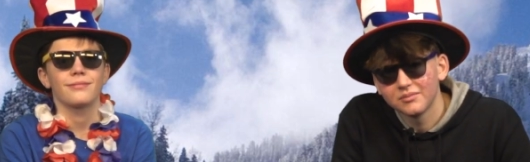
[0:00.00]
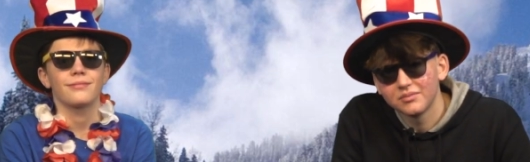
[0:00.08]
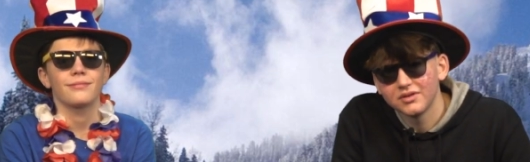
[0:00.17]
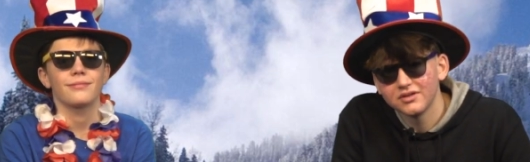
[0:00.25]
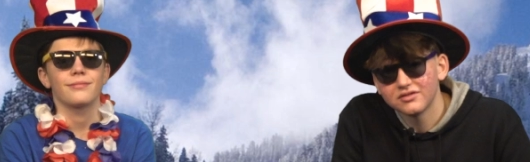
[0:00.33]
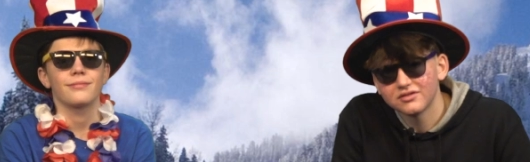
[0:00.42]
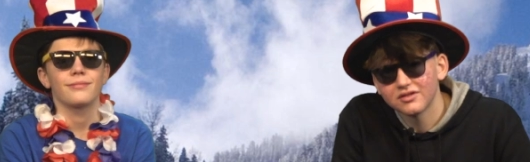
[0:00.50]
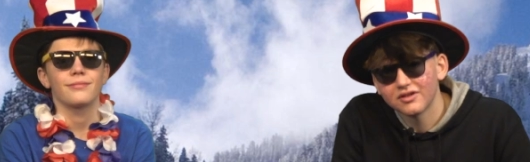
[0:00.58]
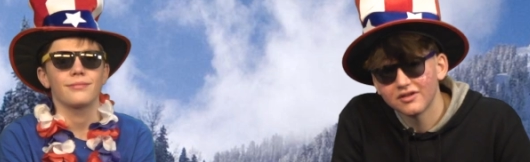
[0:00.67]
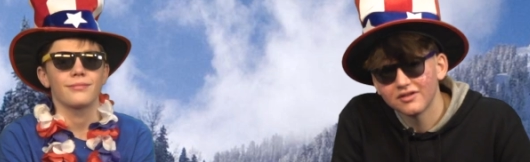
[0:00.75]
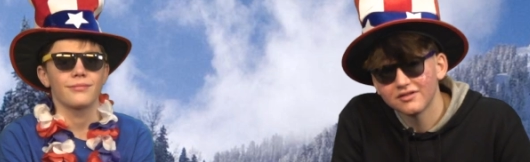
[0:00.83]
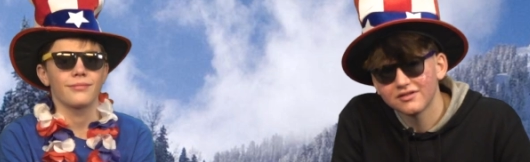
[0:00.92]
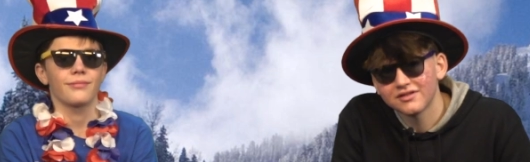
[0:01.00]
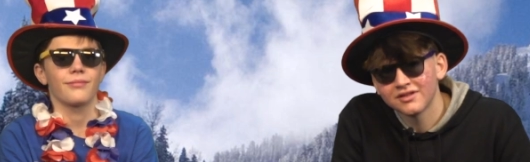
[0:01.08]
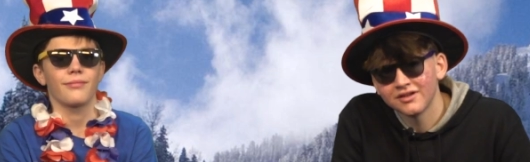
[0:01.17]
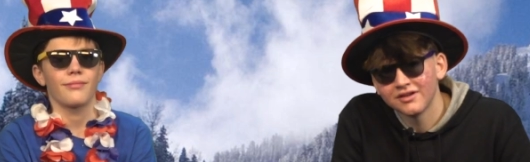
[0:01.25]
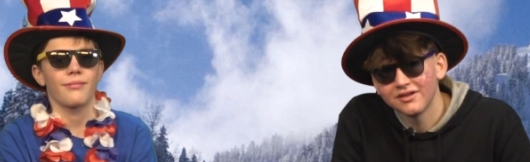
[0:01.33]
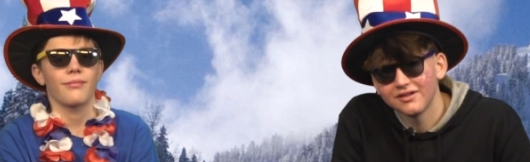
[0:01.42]
Speaker 1: Be sure
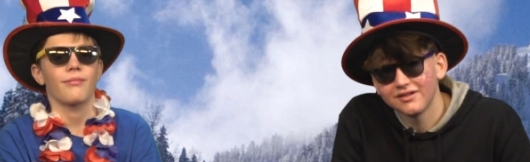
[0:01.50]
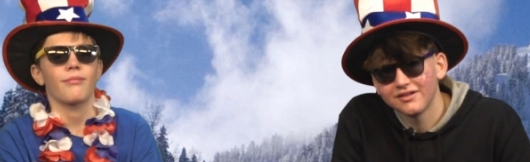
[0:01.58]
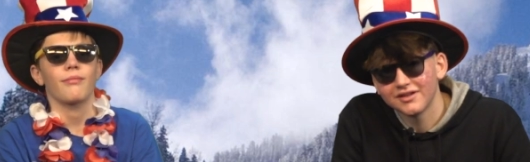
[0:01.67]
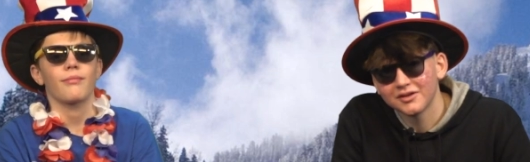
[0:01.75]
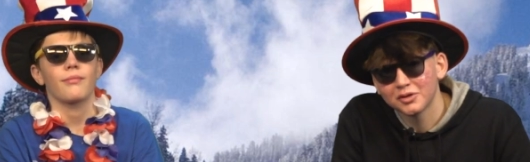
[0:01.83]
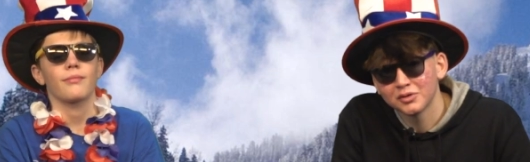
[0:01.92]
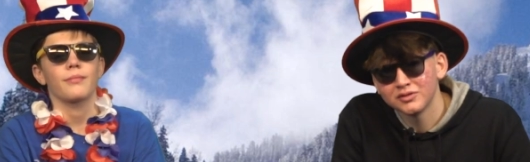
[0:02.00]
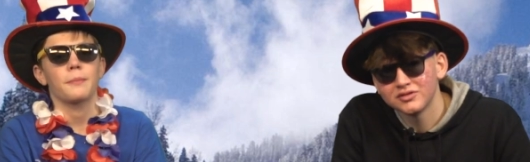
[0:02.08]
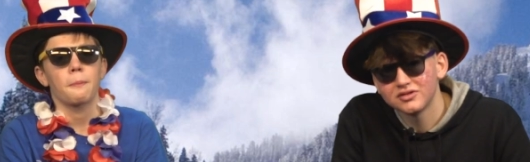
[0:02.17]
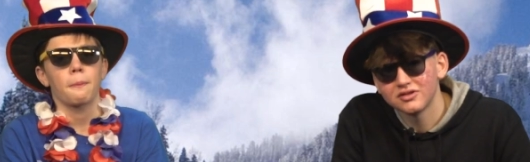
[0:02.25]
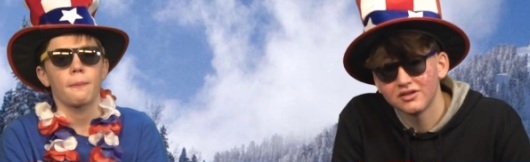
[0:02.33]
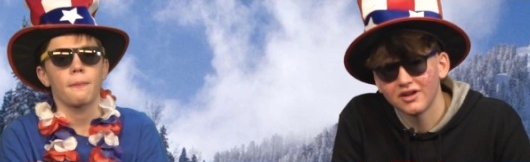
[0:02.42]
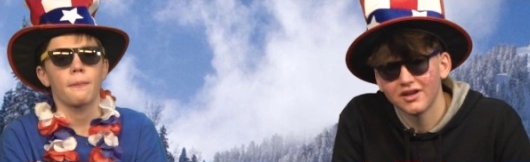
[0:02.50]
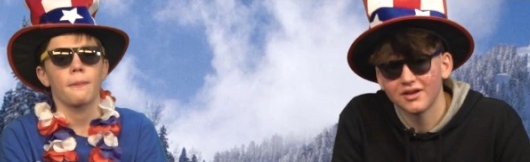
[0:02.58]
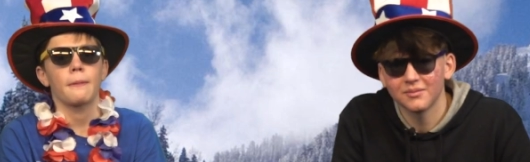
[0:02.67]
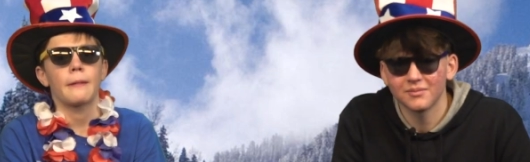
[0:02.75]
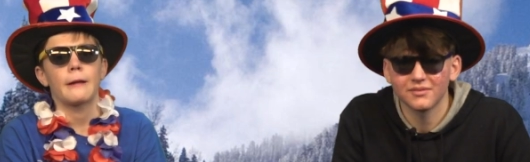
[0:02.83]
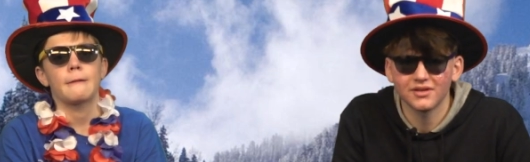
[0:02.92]
to include your
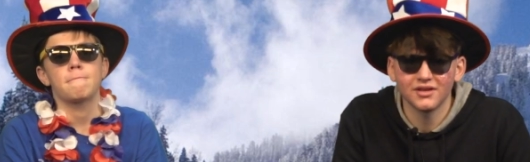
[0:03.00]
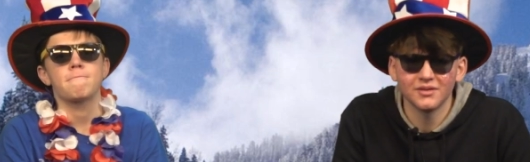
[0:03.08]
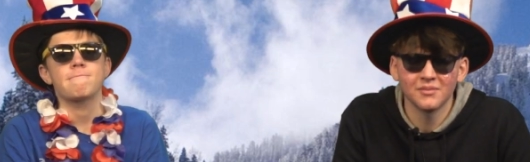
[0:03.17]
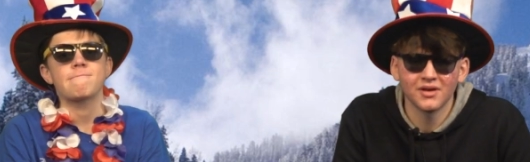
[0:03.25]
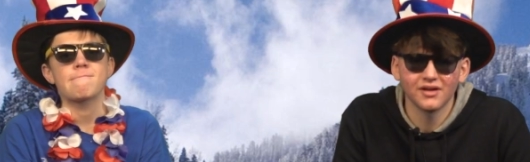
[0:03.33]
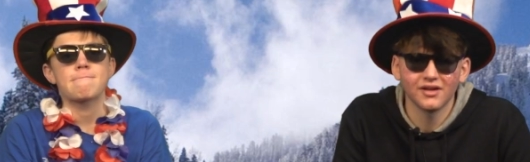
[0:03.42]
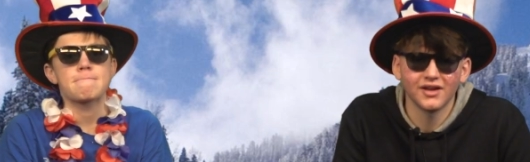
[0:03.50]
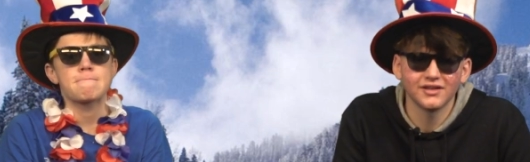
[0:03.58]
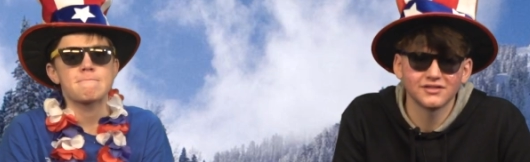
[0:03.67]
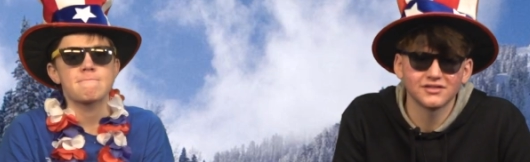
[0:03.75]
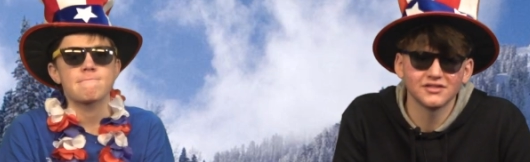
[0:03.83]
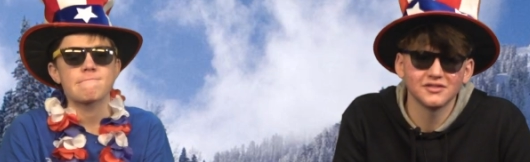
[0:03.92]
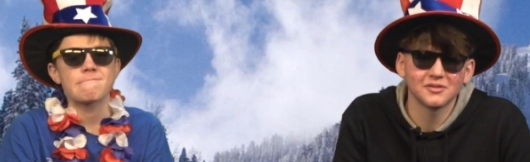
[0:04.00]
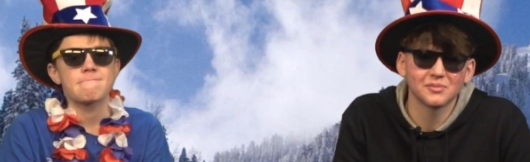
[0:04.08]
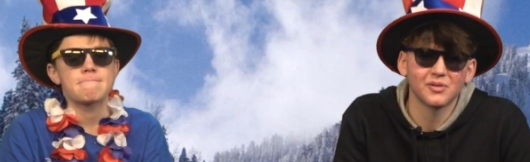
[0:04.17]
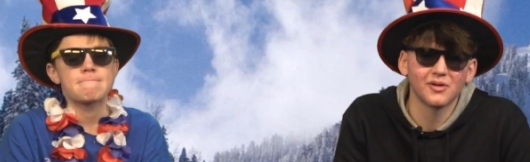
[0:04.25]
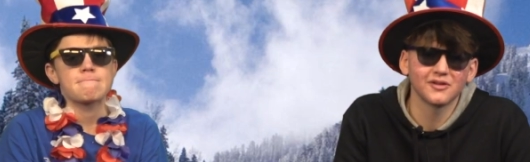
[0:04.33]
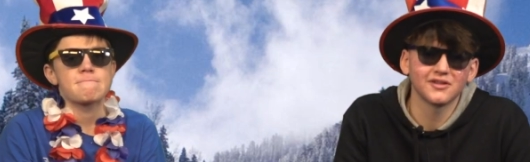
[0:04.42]
name, email, and senior
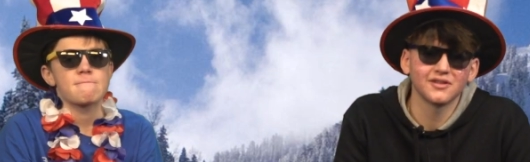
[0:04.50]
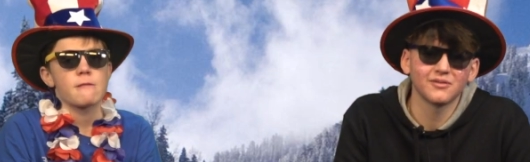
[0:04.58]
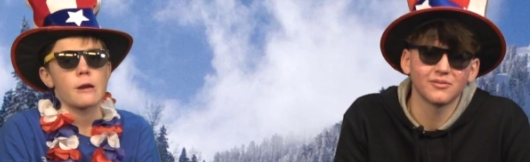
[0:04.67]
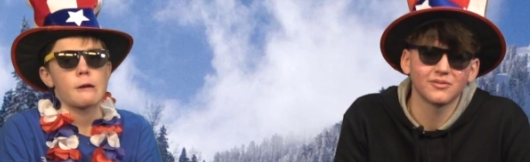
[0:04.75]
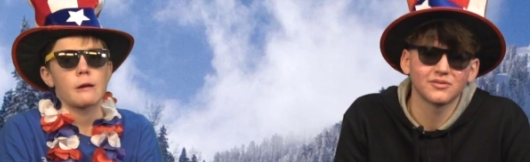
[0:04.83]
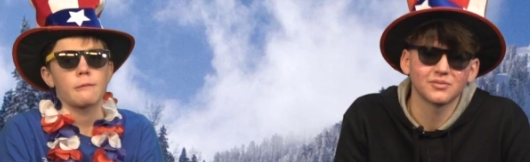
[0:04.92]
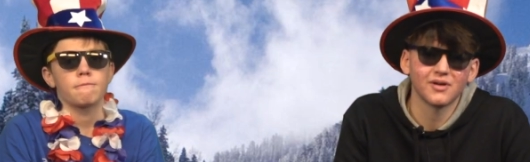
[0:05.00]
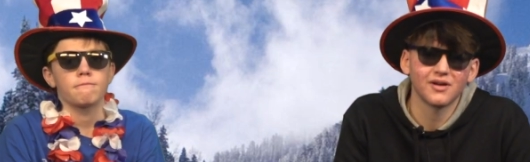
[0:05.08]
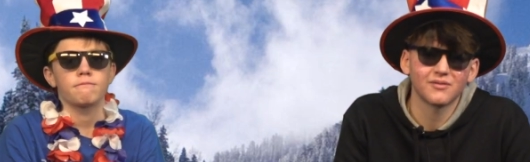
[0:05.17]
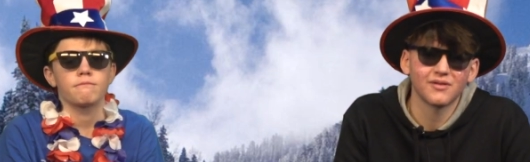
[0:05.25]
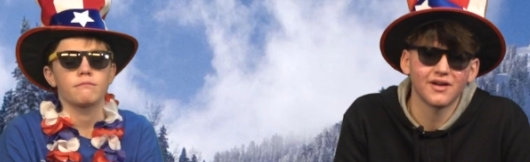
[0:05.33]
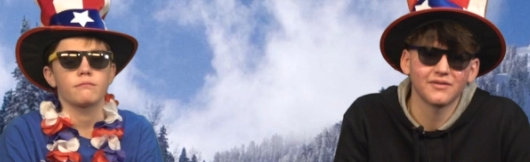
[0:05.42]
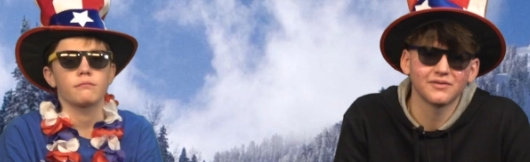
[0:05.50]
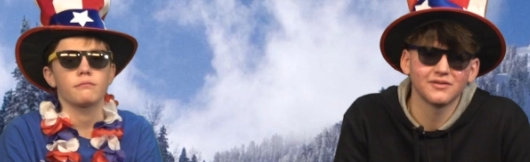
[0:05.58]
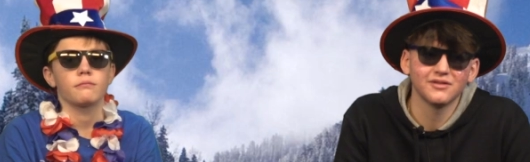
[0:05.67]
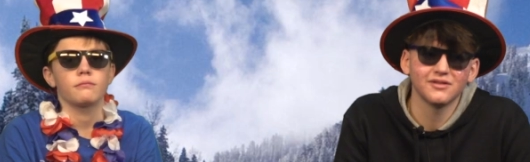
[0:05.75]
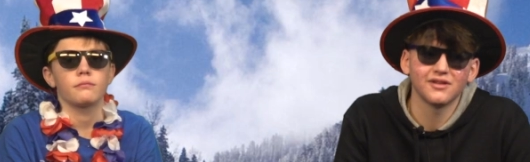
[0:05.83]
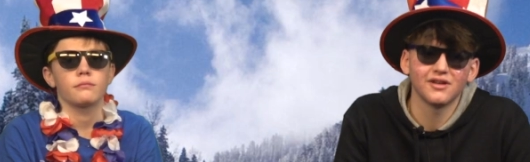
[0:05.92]
parking spot
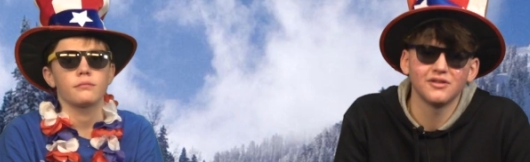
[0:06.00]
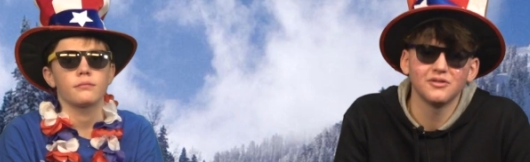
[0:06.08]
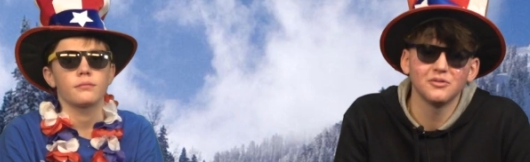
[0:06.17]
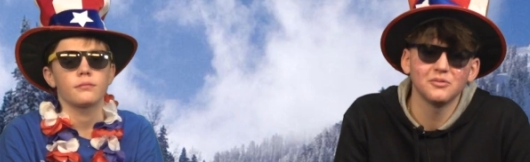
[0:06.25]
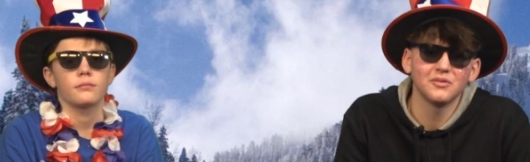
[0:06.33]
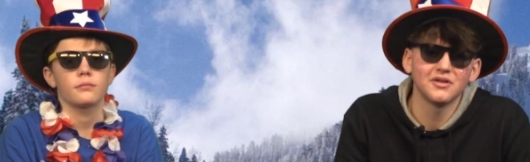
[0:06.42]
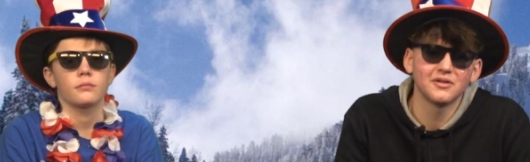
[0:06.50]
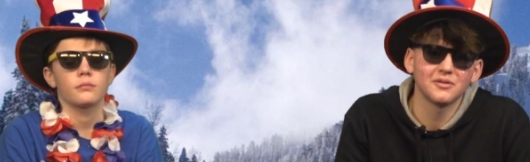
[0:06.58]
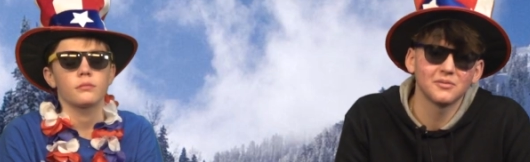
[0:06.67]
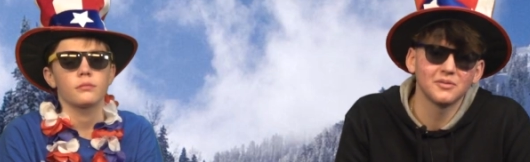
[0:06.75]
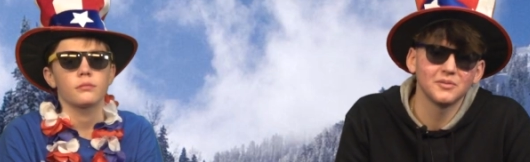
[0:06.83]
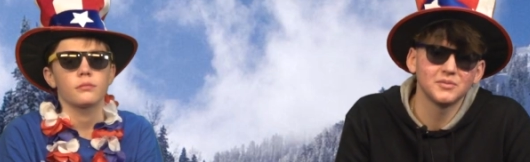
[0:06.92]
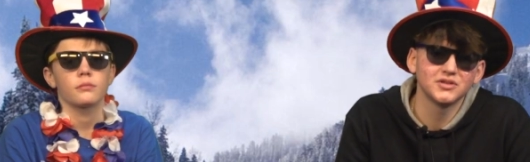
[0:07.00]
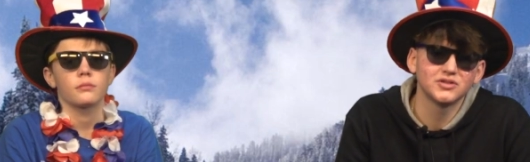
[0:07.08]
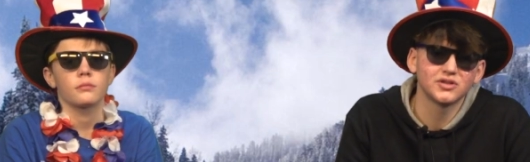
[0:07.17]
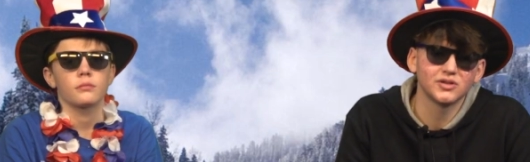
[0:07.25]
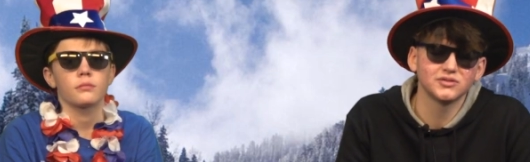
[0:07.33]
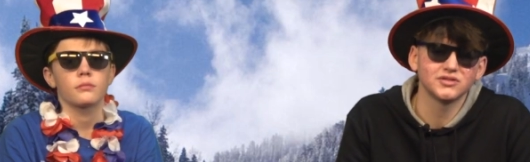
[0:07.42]
raffle. A new winner will be
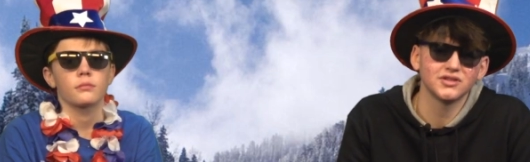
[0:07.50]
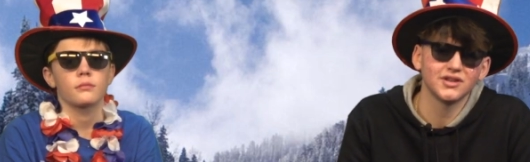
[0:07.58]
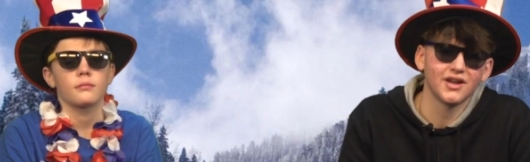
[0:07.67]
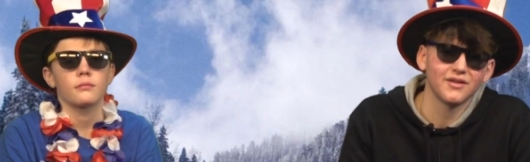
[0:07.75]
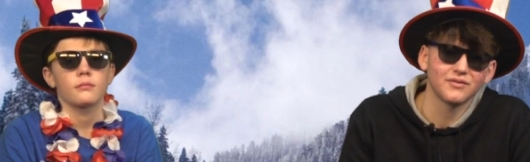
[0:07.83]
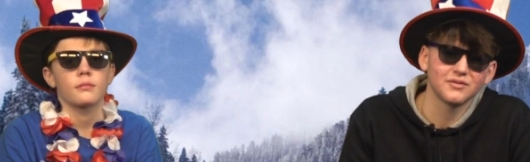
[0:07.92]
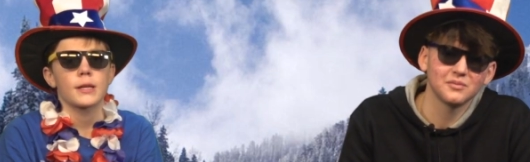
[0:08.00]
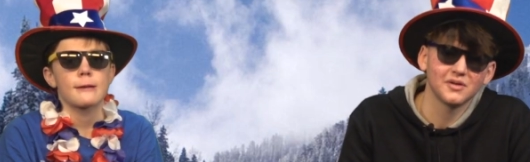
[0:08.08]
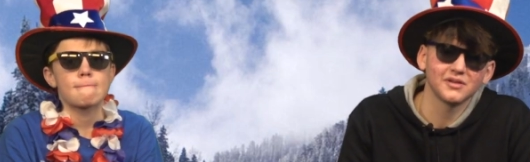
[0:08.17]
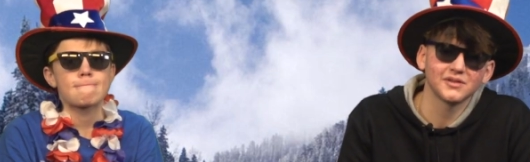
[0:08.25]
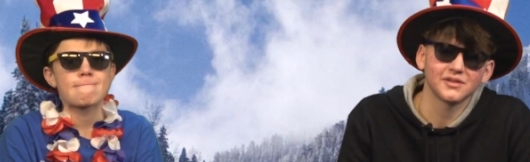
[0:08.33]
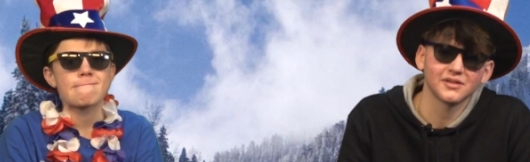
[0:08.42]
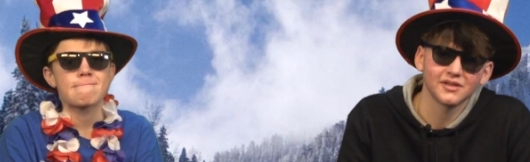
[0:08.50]
chosen every month.